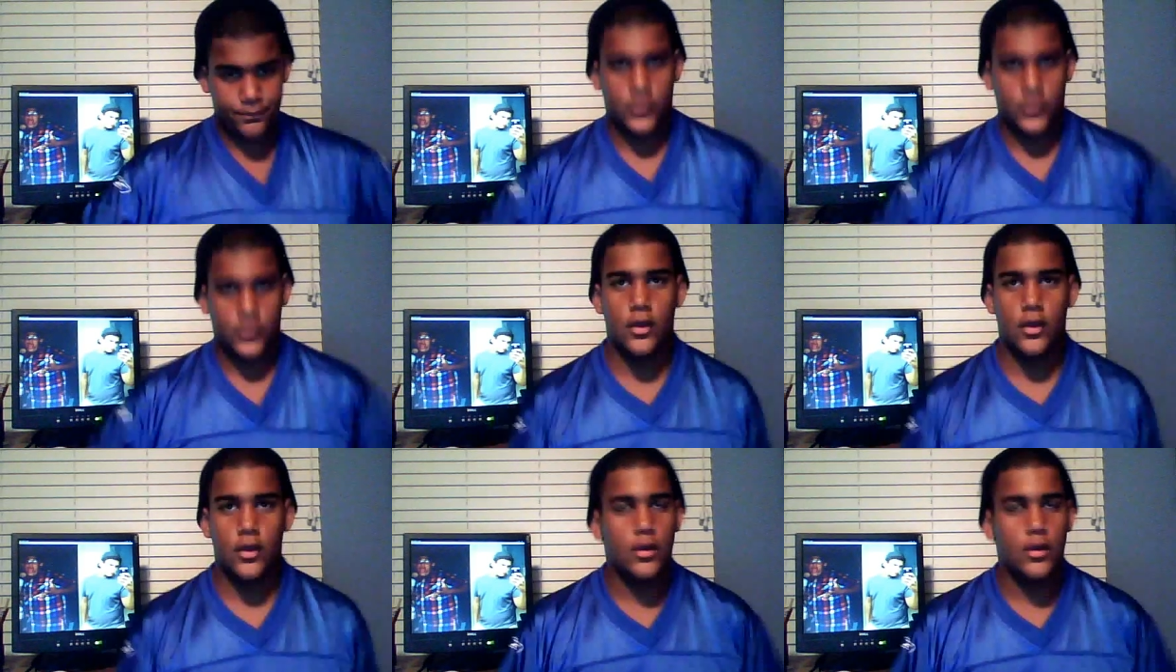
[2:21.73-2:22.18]

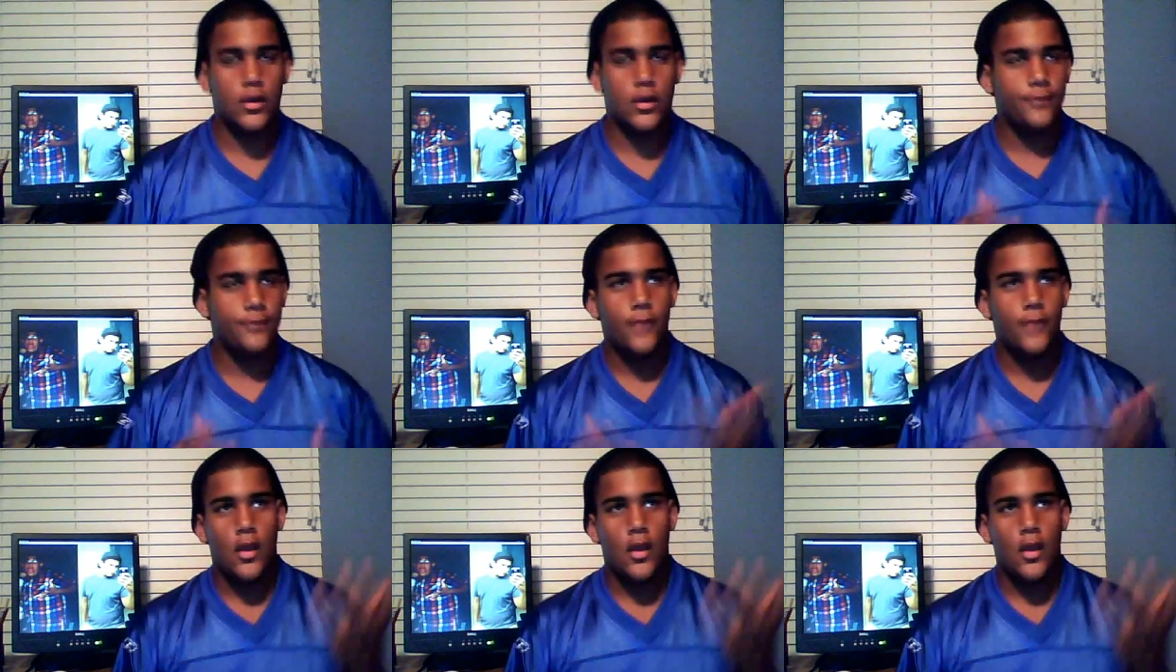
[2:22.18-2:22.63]
they're
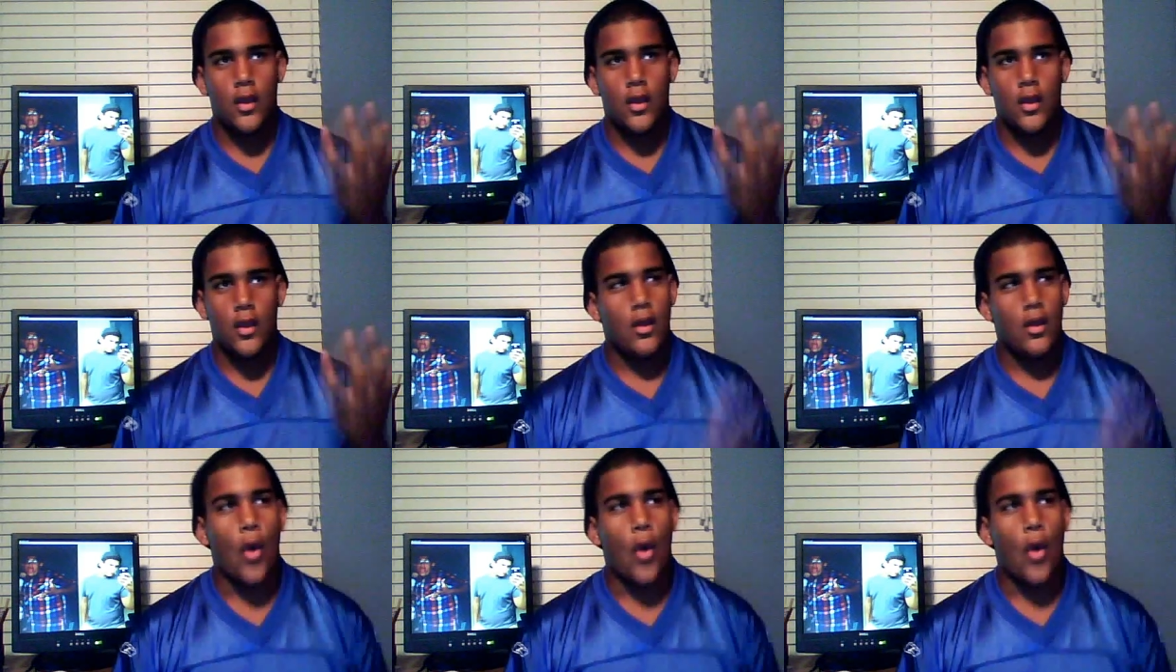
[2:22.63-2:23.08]

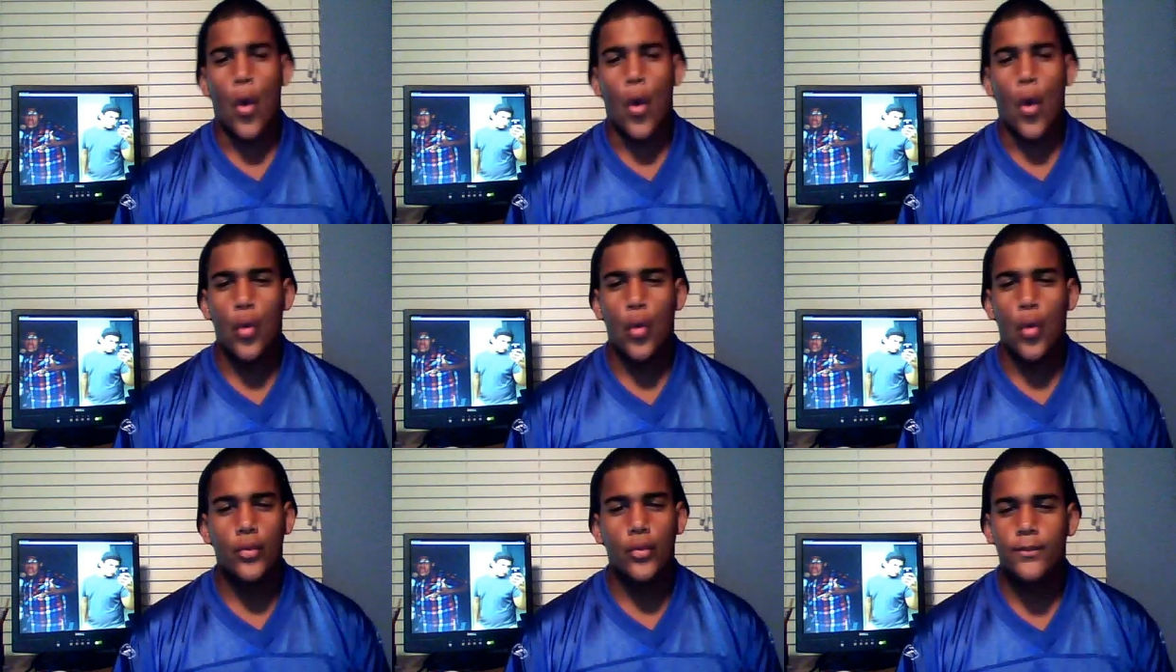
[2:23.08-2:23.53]

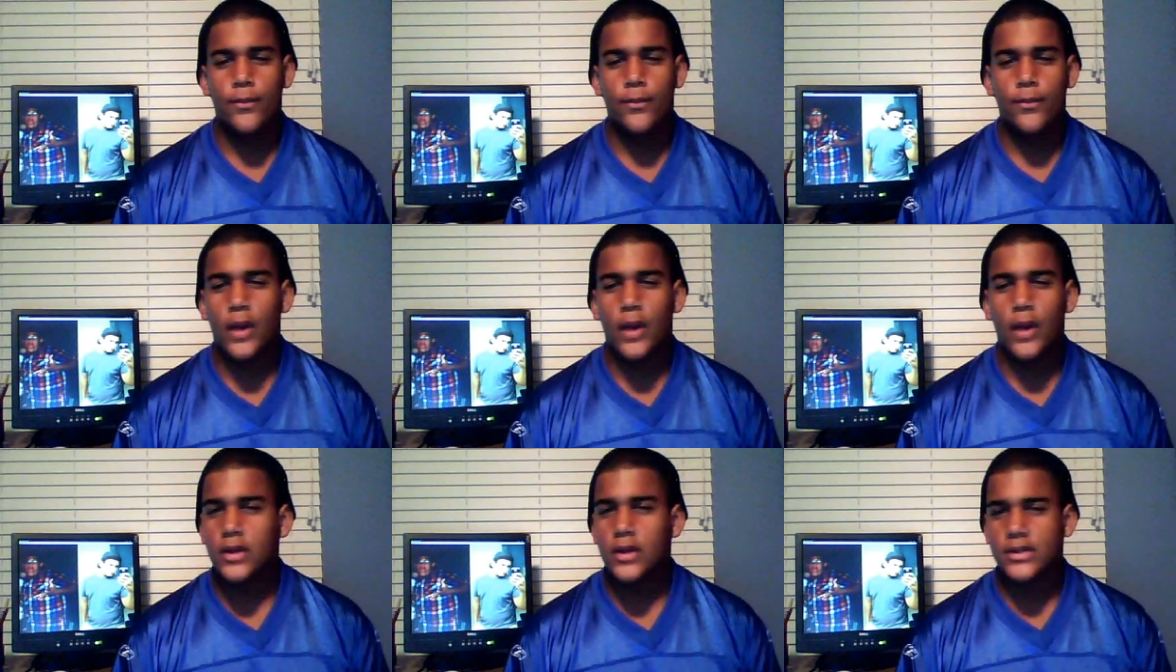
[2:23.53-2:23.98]
old
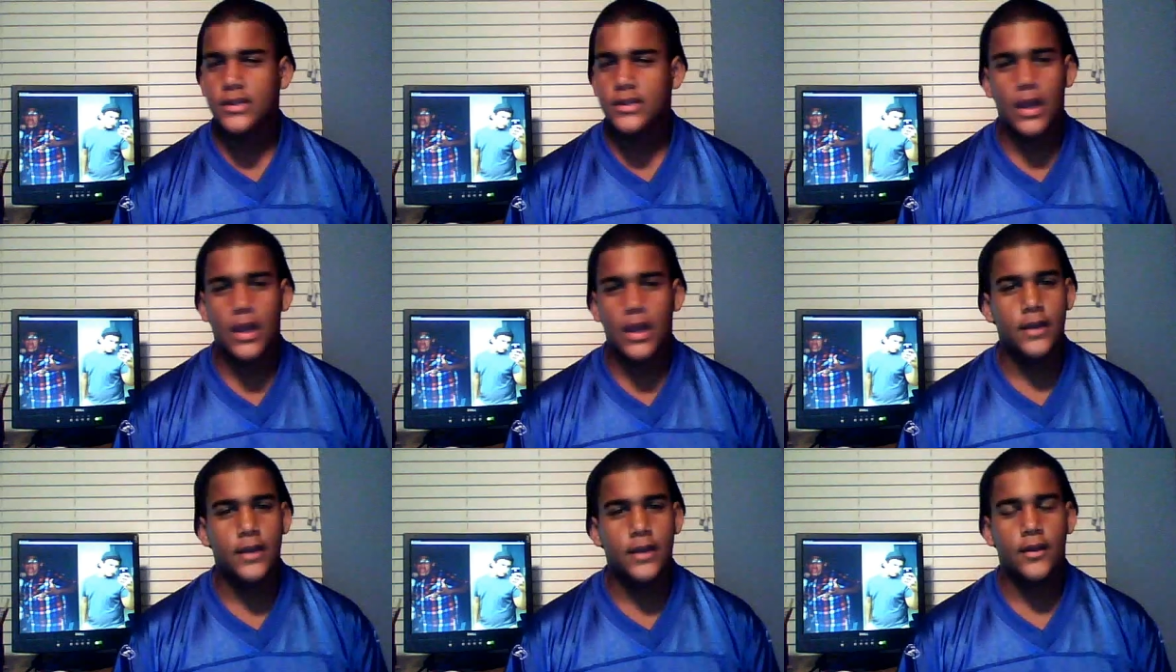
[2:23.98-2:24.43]
bunks,
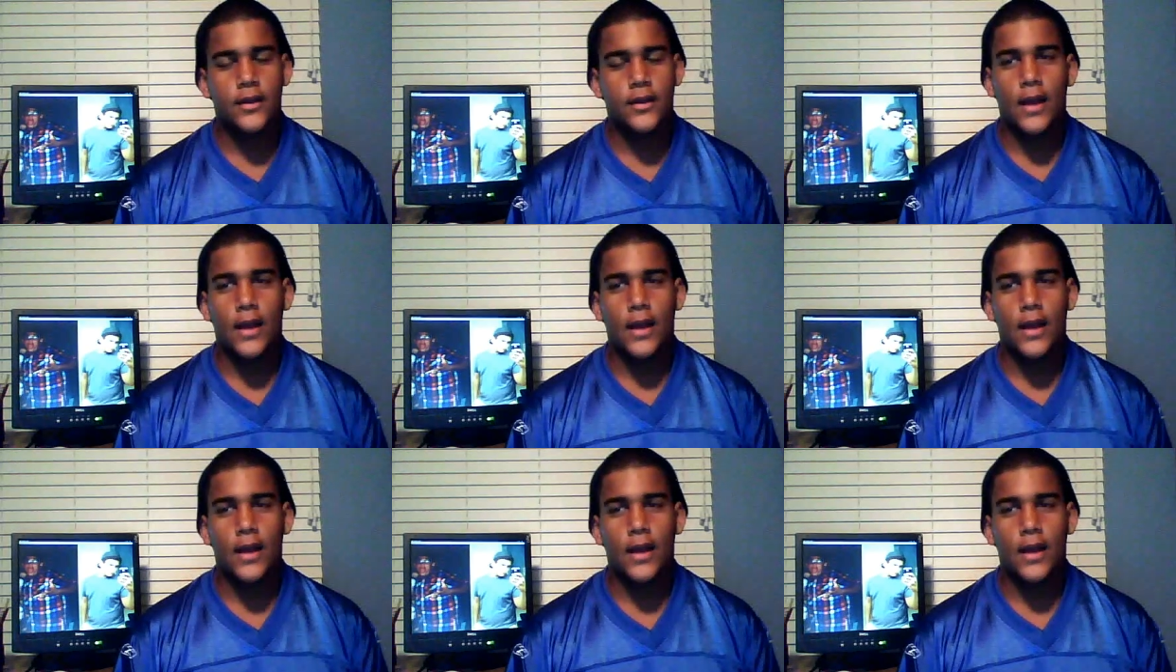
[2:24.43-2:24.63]
kinda.